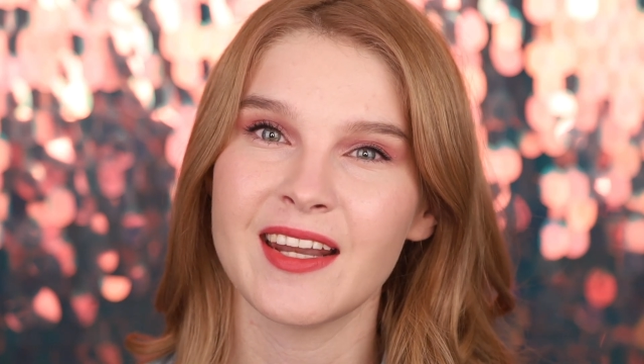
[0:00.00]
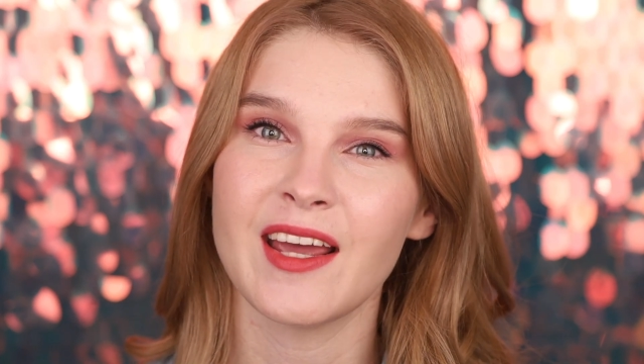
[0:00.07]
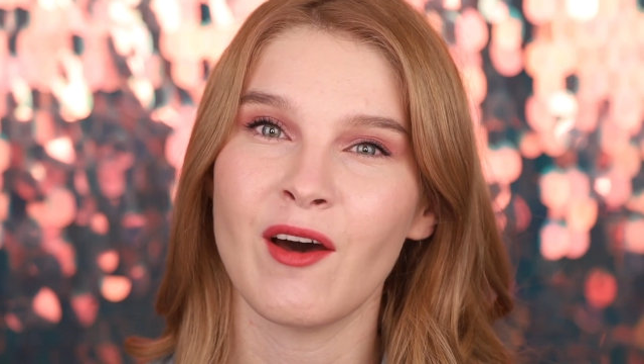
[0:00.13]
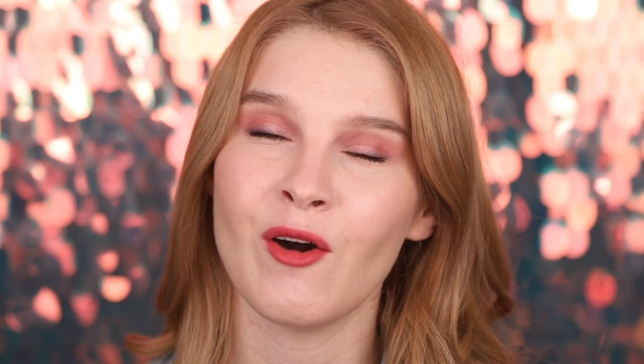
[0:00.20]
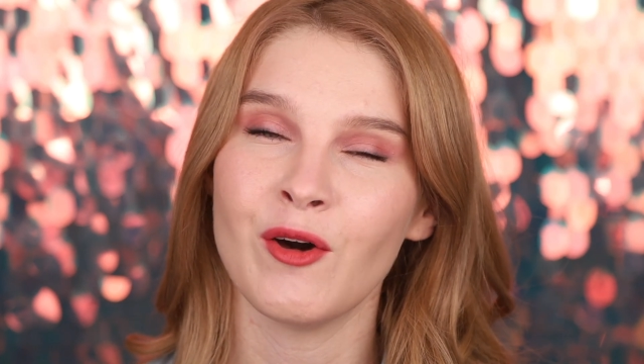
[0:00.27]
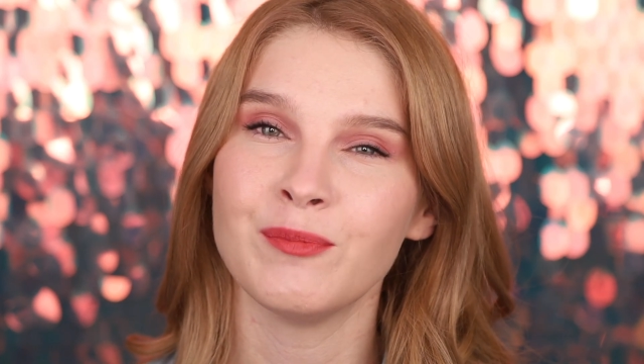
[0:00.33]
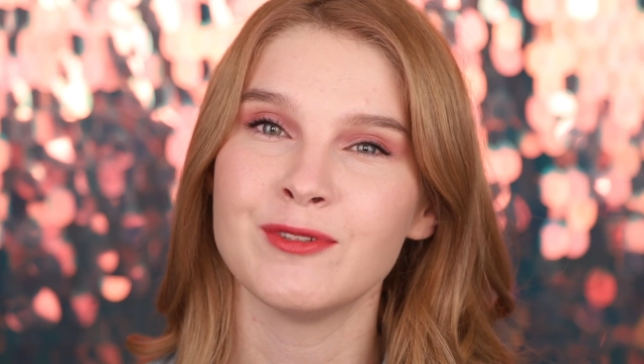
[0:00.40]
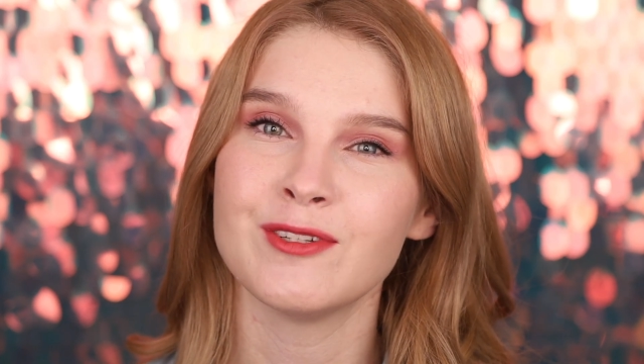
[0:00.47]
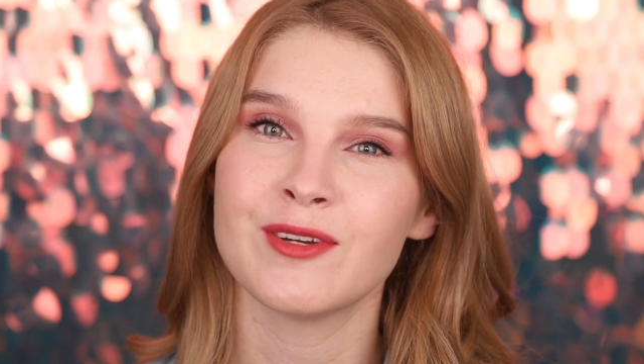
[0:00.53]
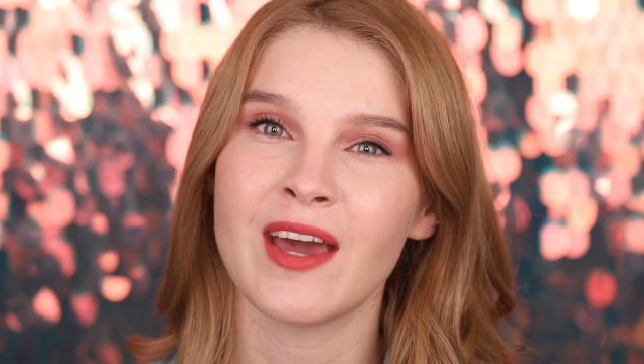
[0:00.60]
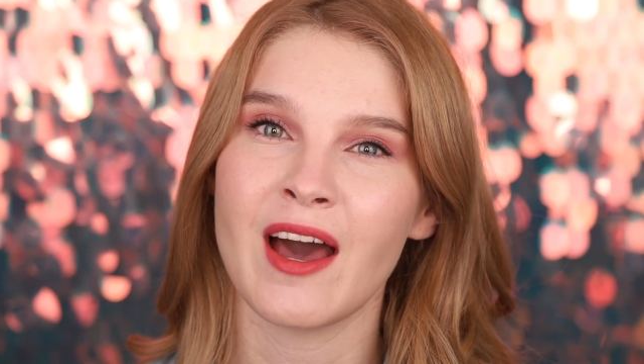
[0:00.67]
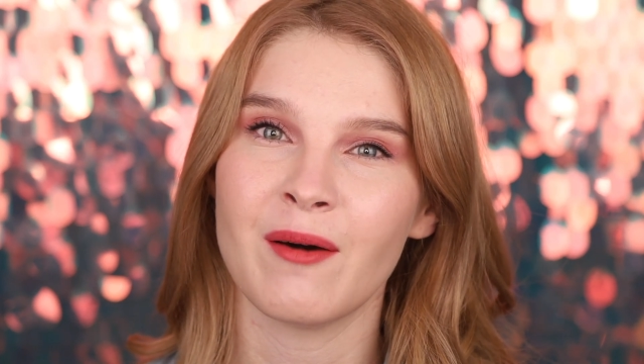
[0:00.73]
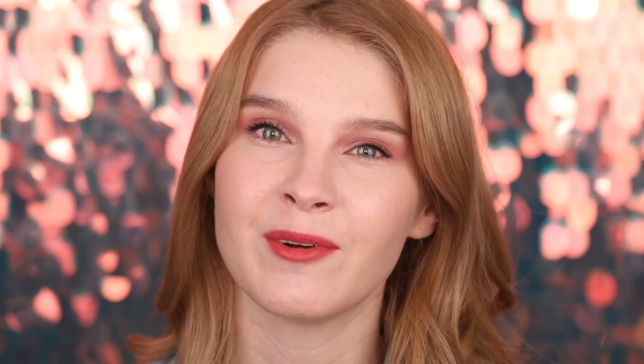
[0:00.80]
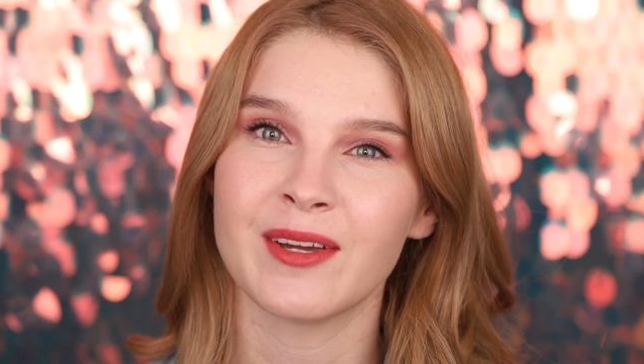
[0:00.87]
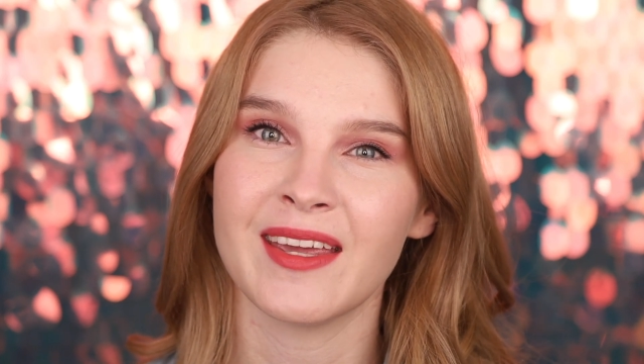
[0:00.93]
and I hope to
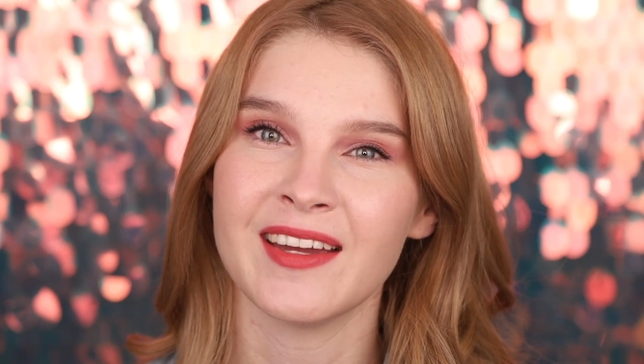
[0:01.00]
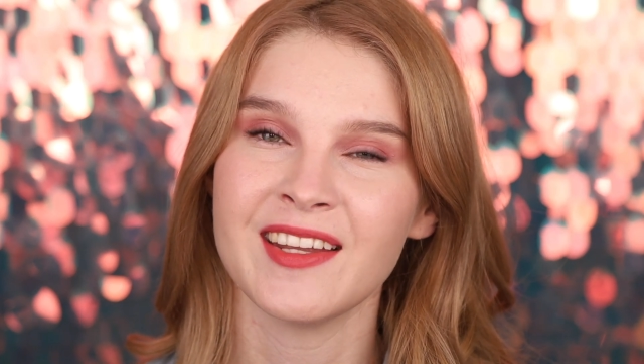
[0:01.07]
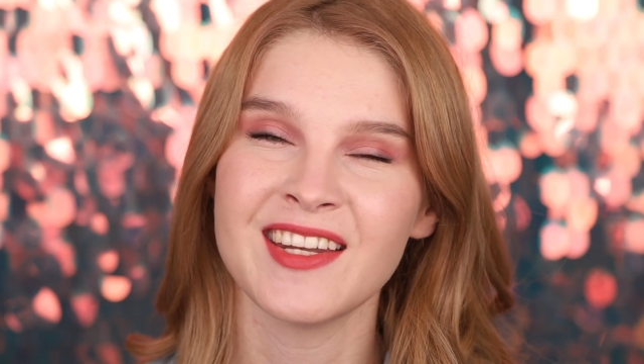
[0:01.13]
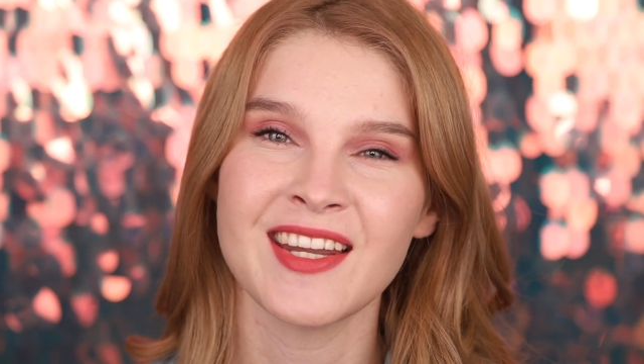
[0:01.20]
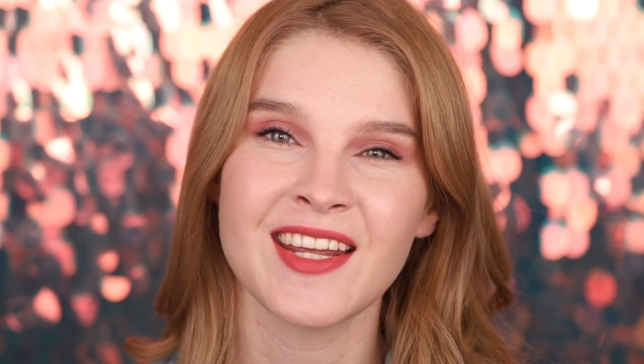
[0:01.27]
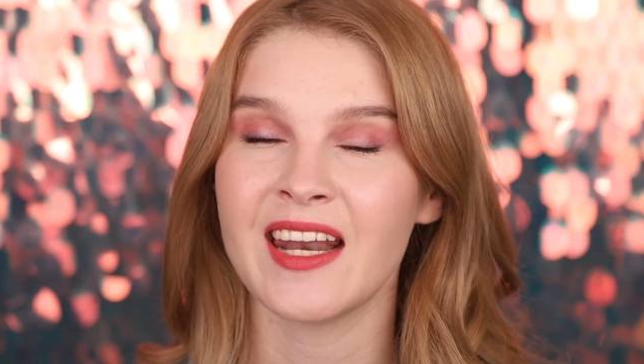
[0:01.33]
come again,